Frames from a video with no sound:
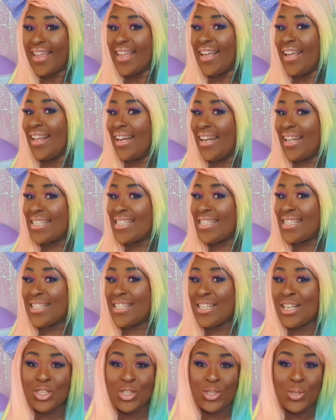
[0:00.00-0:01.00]

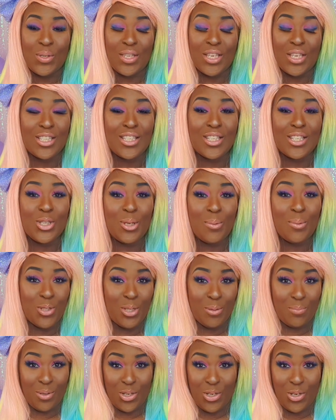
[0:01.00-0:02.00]
Listen to these super
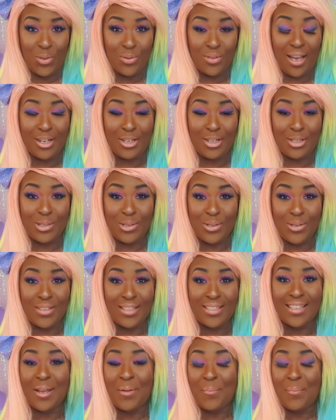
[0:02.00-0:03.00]
duper cute
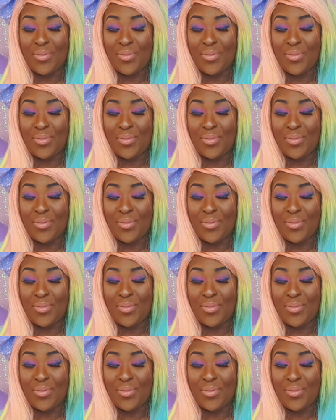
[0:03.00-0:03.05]
dinosaurs.